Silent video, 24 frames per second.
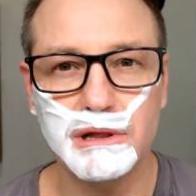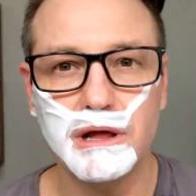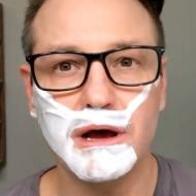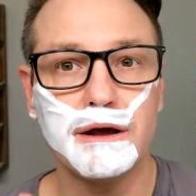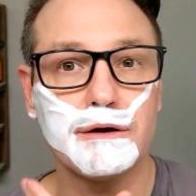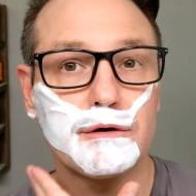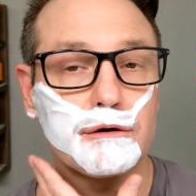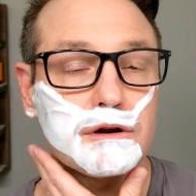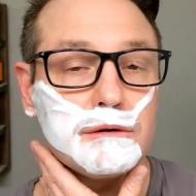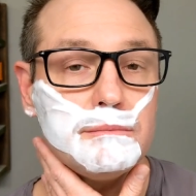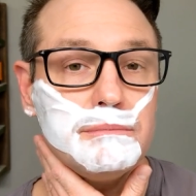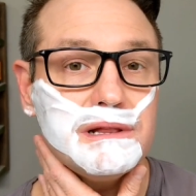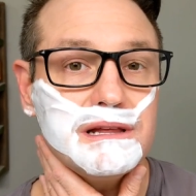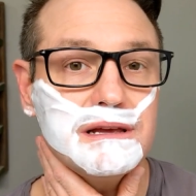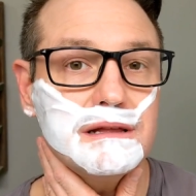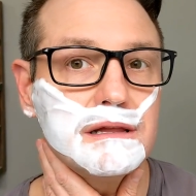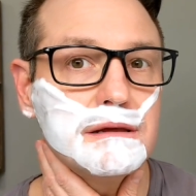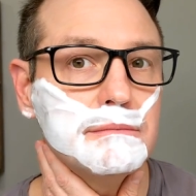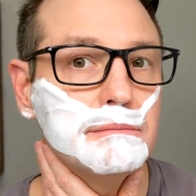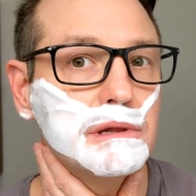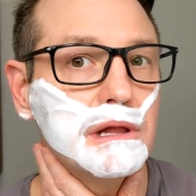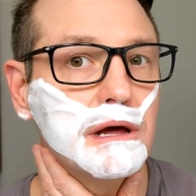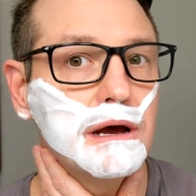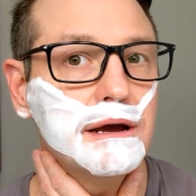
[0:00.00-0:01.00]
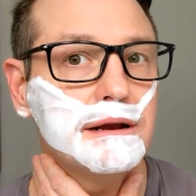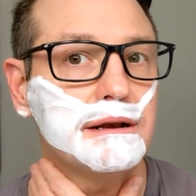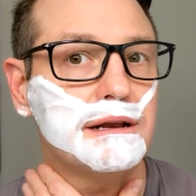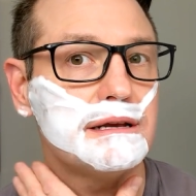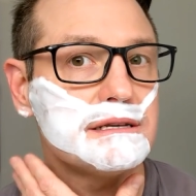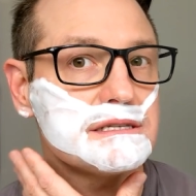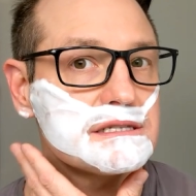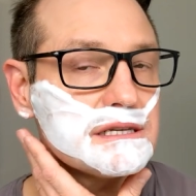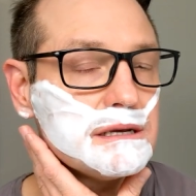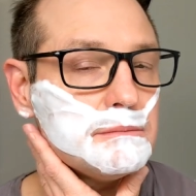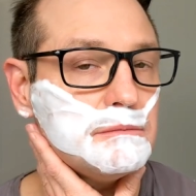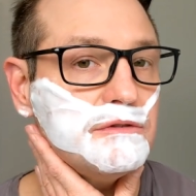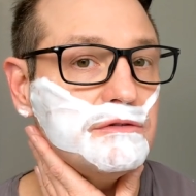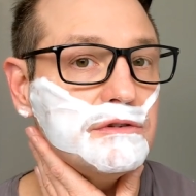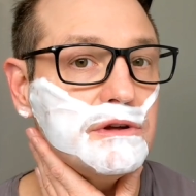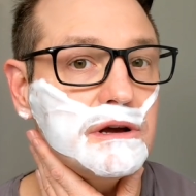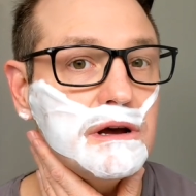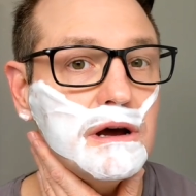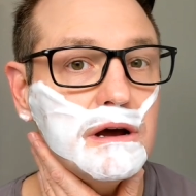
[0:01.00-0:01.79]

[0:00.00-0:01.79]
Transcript: blind or completely blind, as some of the,